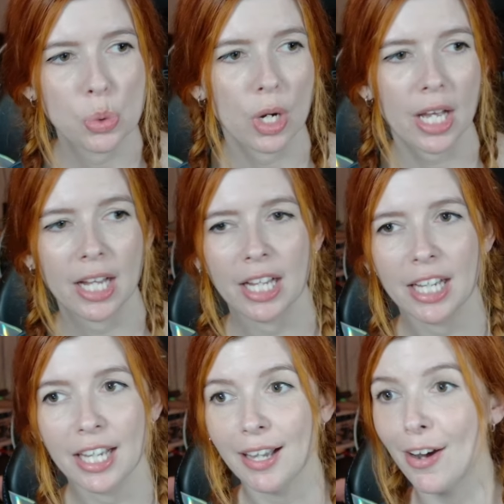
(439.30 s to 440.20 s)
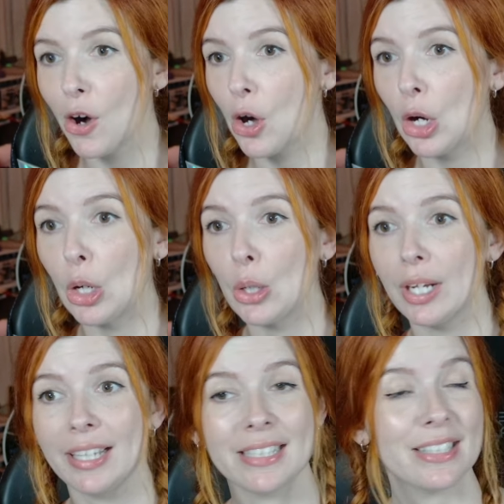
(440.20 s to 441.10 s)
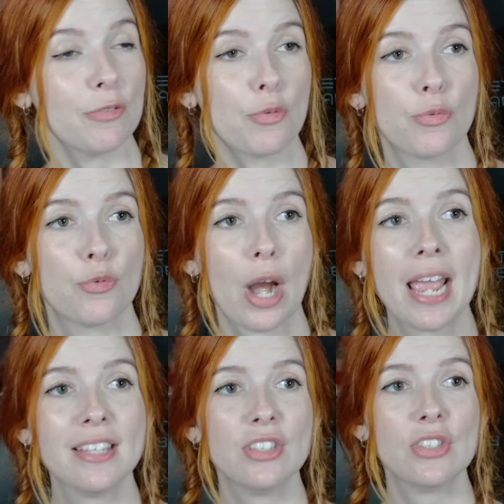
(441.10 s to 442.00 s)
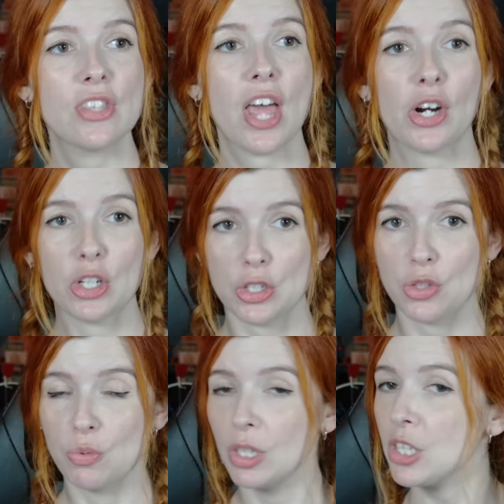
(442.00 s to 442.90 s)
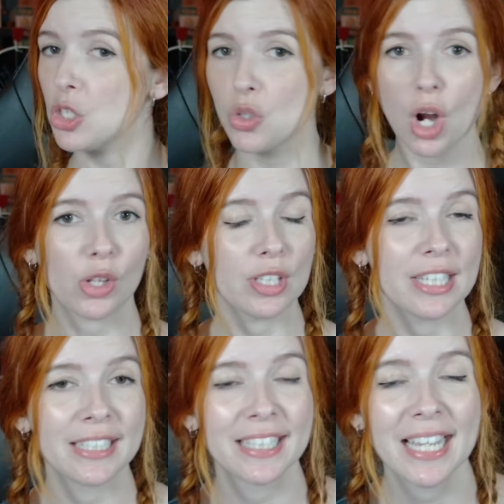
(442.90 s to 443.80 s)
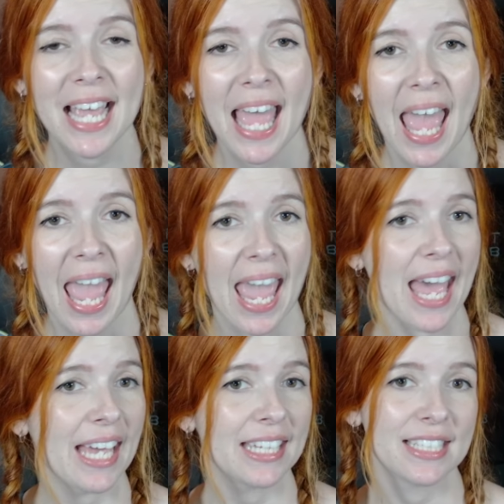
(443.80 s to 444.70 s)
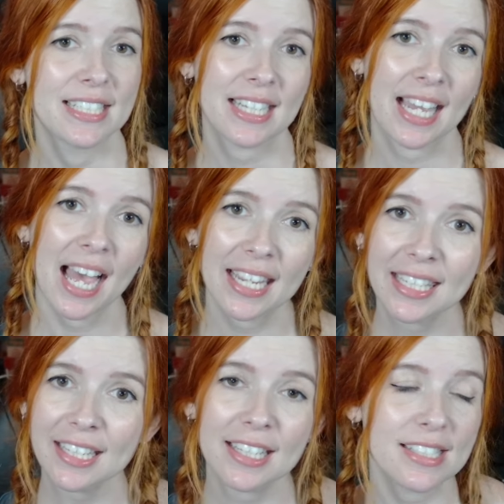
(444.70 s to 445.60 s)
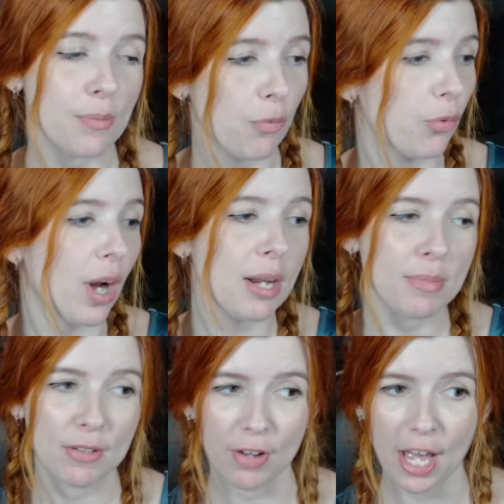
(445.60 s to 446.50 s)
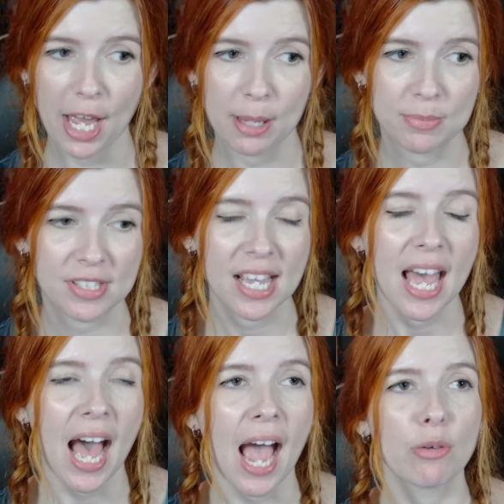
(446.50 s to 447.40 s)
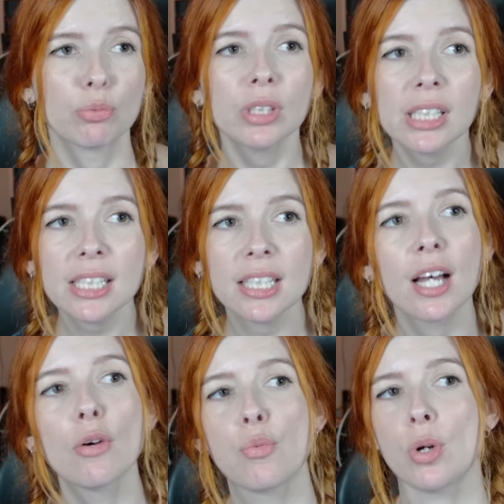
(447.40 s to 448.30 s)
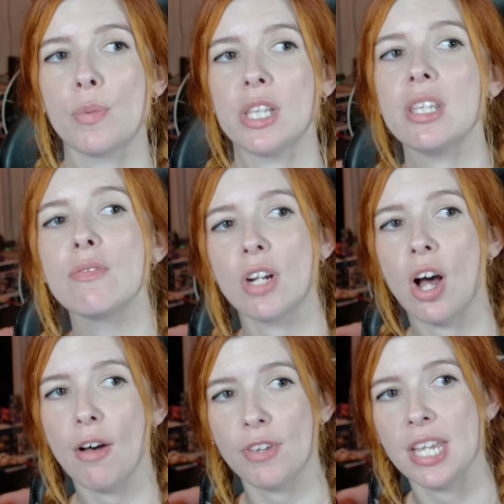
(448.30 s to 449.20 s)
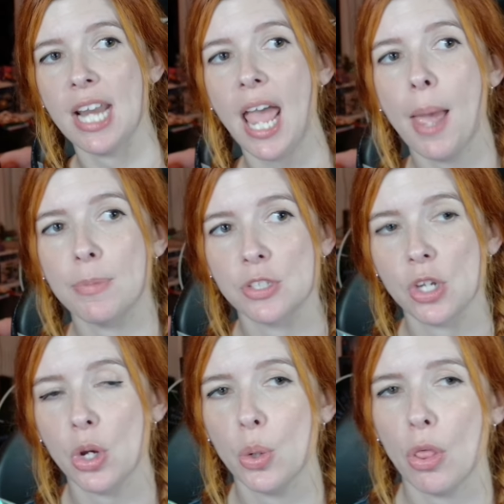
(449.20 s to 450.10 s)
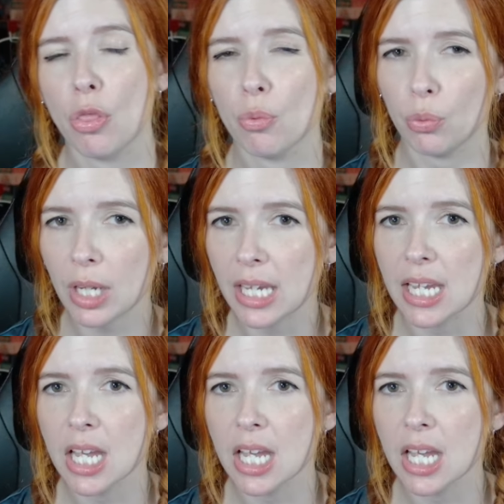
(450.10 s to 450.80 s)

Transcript: uh, are friends that are really struggling and kind of some frenemy vibes. I really love where we leave it off in episode three,